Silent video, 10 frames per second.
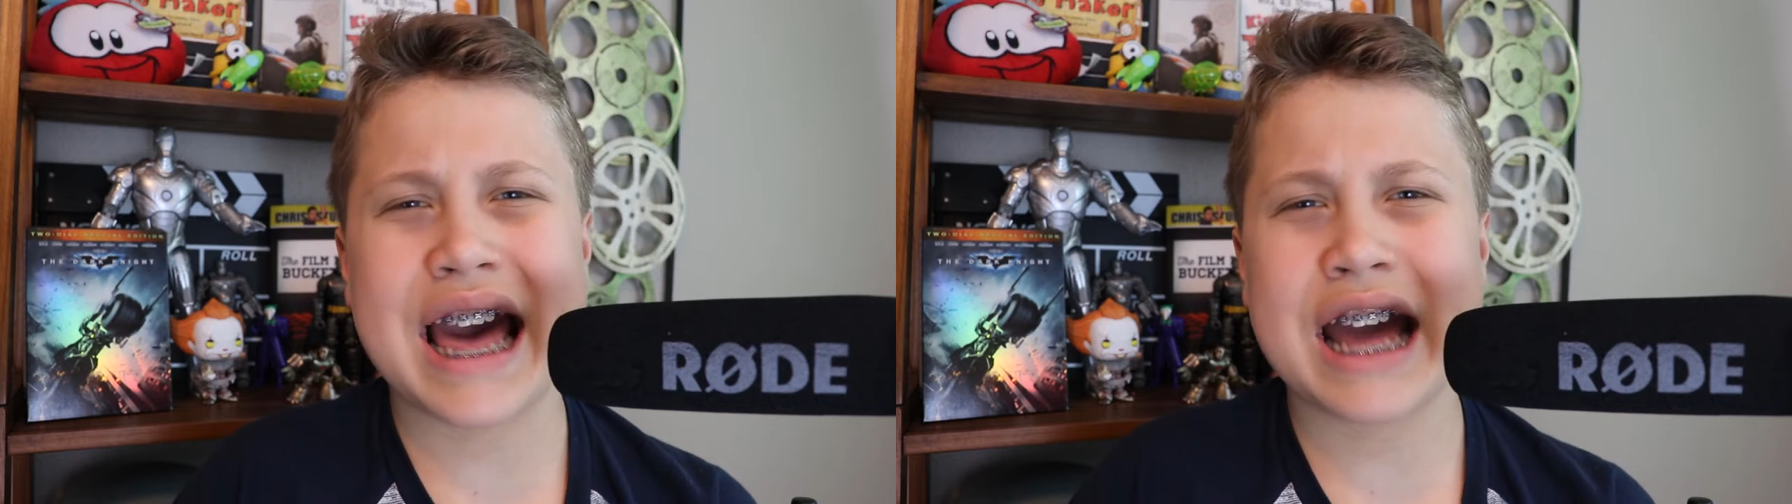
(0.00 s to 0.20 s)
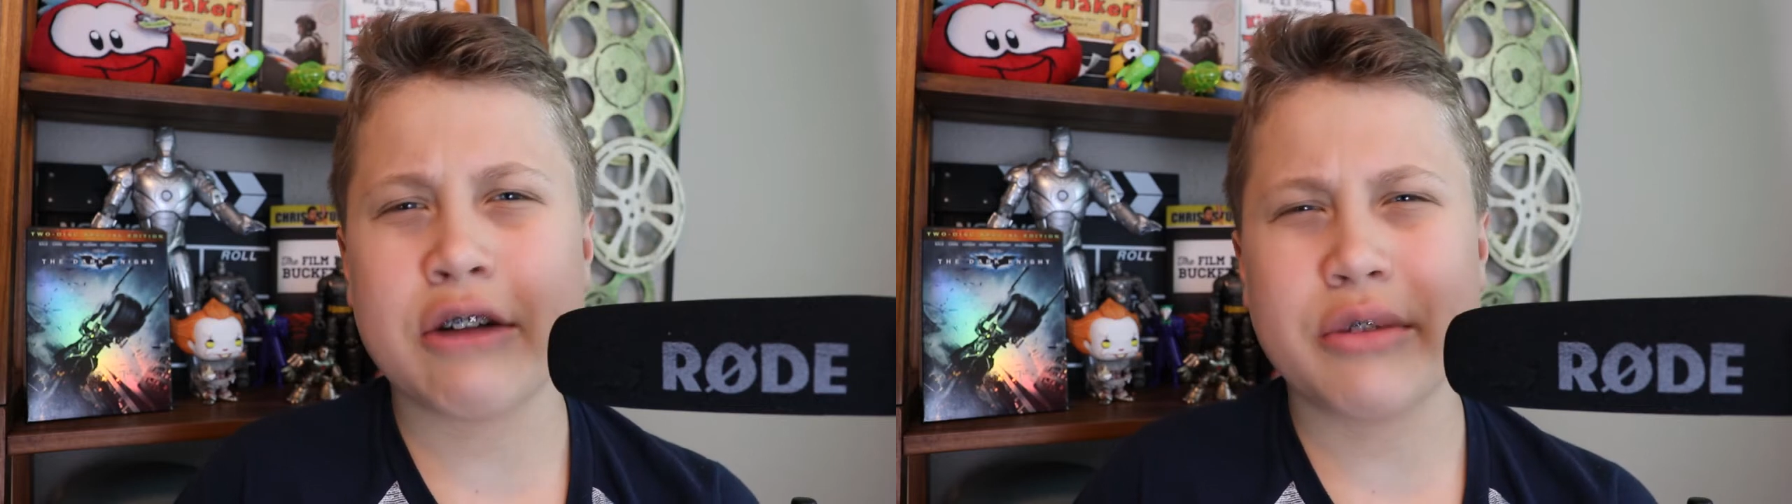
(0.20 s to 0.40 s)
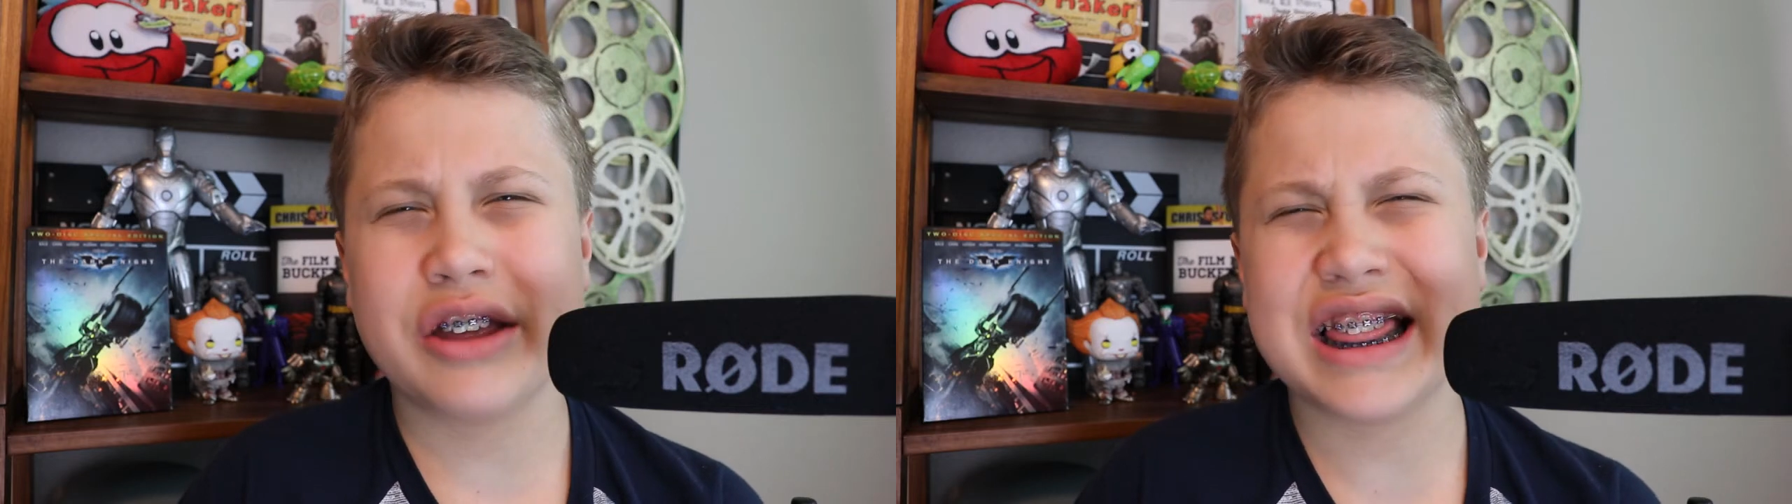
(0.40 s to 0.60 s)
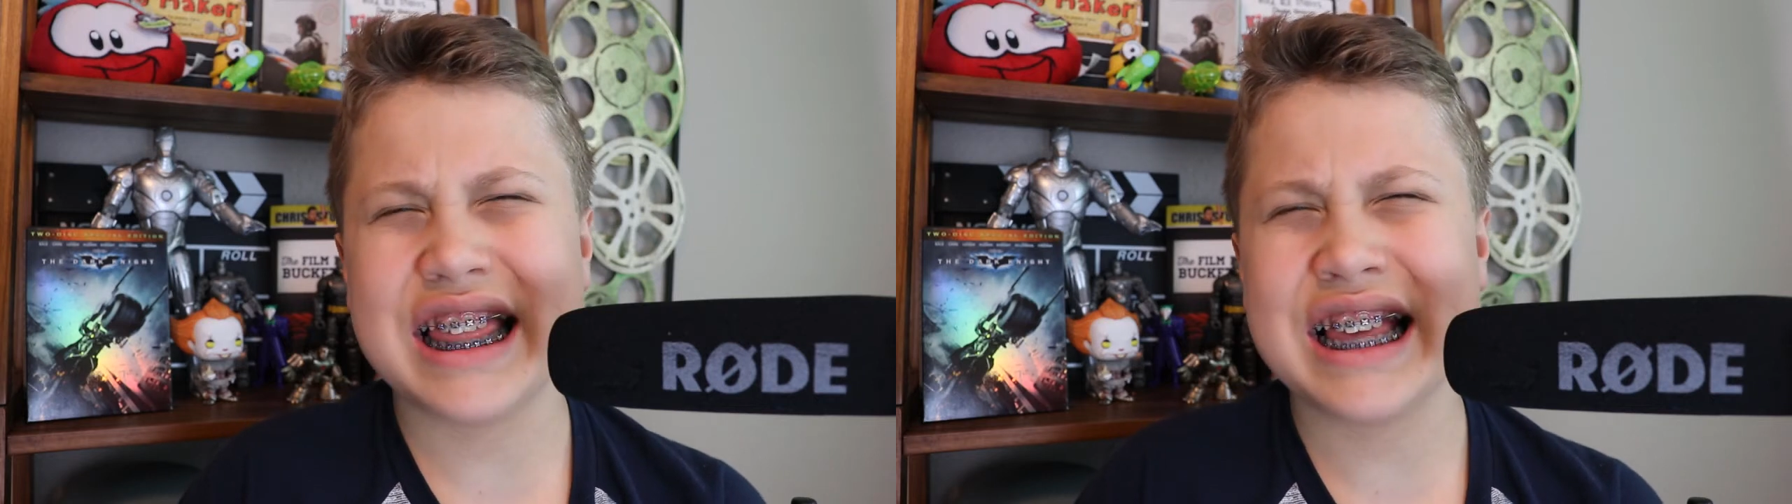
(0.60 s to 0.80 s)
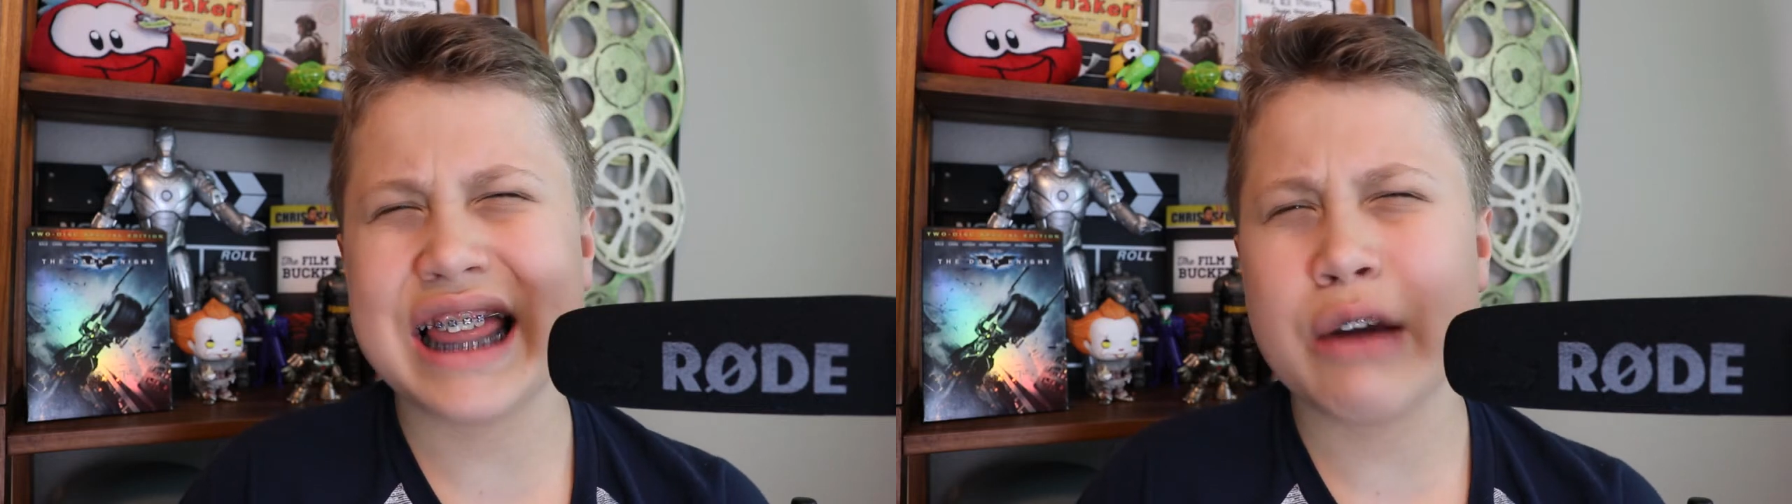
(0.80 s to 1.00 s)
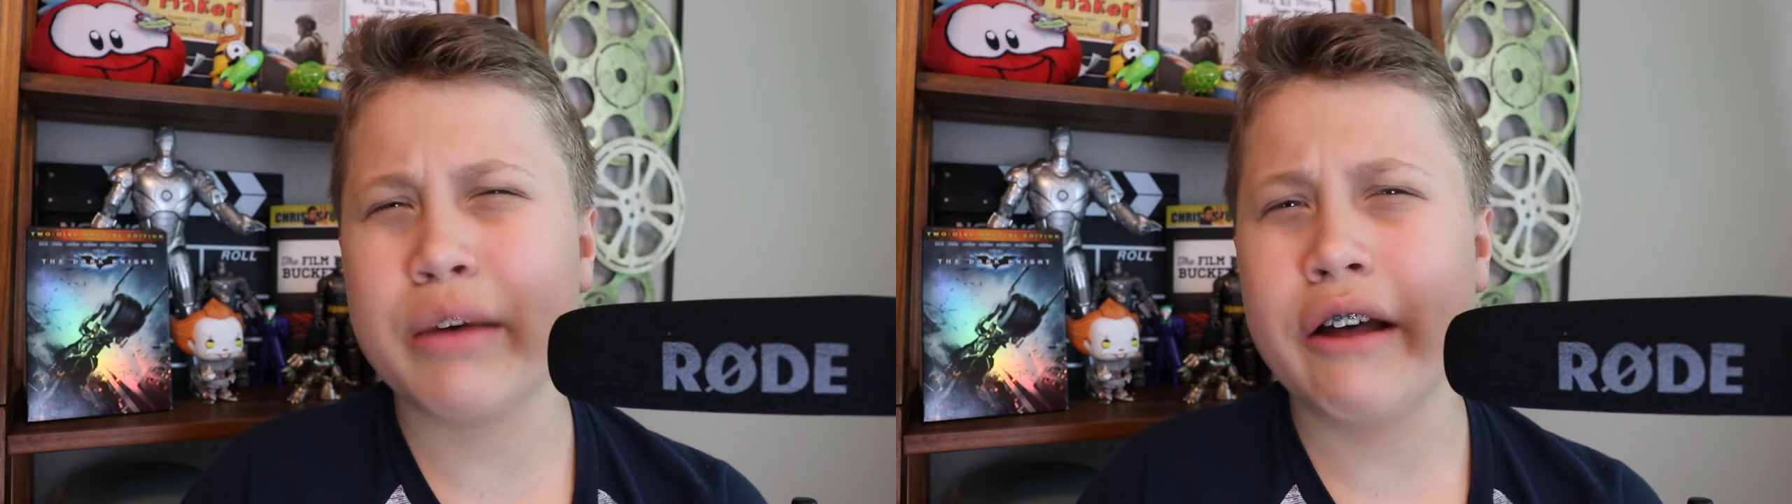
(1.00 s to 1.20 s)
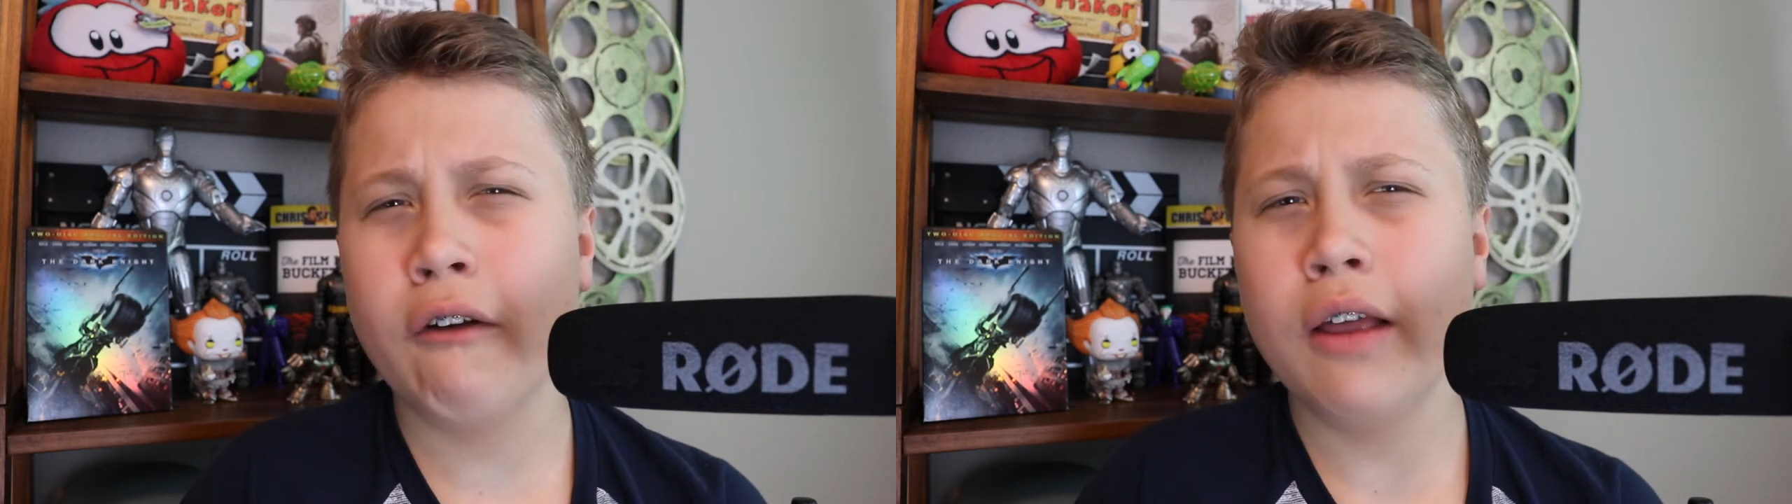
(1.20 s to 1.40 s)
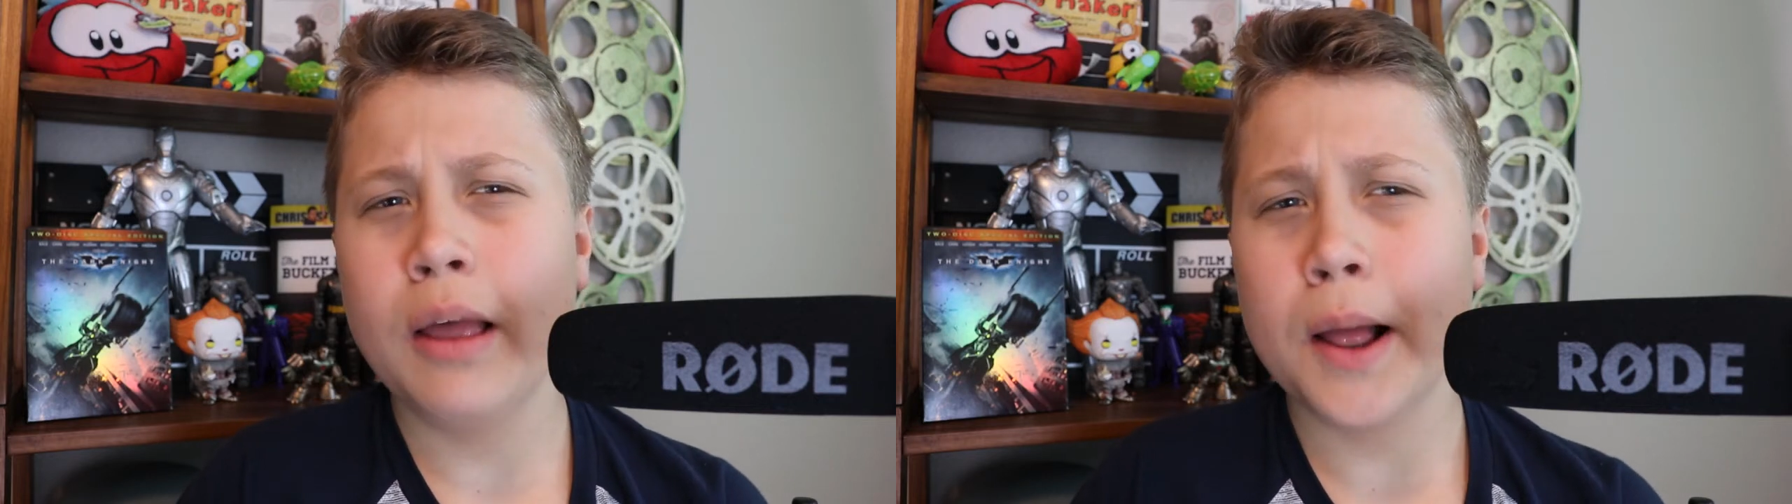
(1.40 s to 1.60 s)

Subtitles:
I don't really think they will.